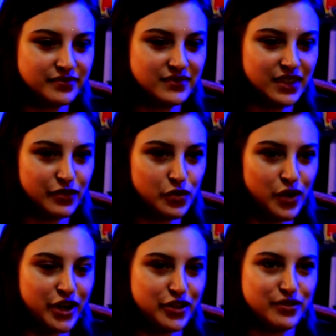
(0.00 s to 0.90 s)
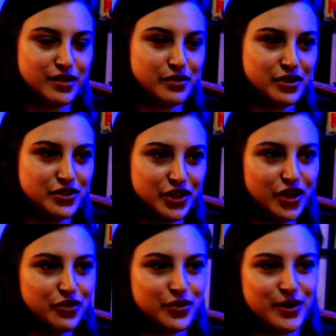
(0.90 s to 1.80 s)
if you want to do something, you should
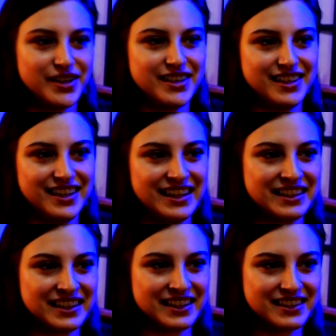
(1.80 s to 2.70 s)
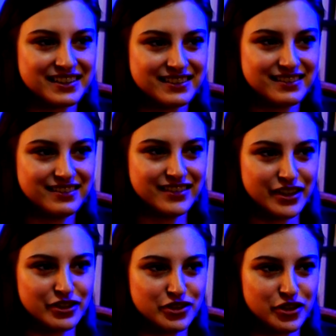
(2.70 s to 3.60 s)
go for it, and, like,
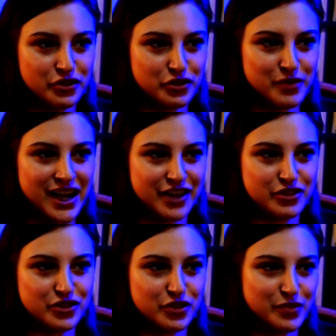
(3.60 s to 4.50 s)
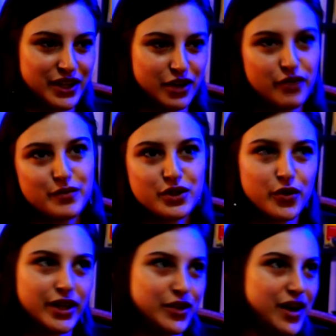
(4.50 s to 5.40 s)
nothing should hold you back, and you shouldn't be like, oh, I've been
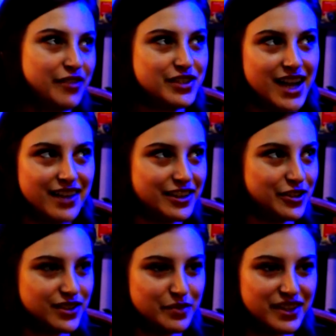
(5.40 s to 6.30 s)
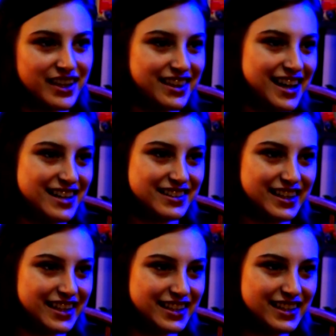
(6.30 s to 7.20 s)
told I don't have talent or something like that.
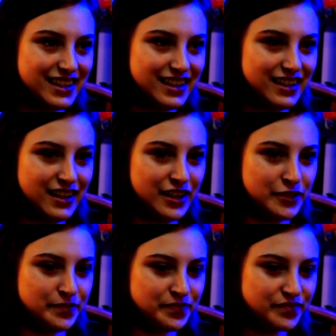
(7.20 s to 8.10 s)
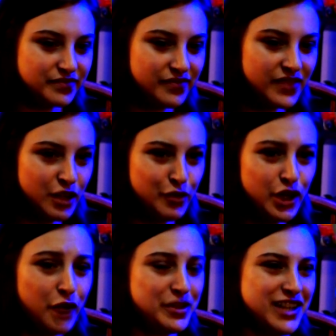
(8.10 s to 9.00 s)
Like, you may
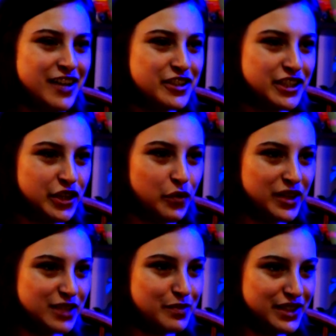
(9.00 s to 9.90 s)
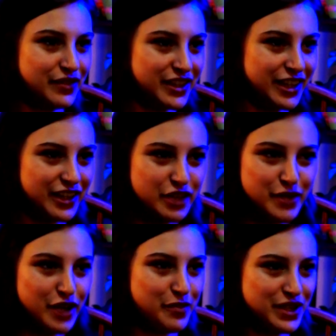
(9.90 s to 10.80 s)
not be talented in the one specific thing. Like, you
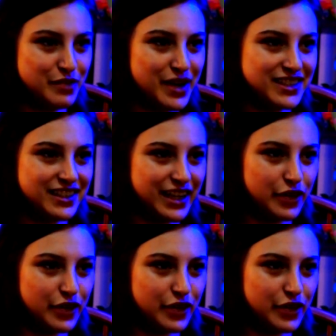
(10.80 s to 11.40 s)
might not be the best at, like,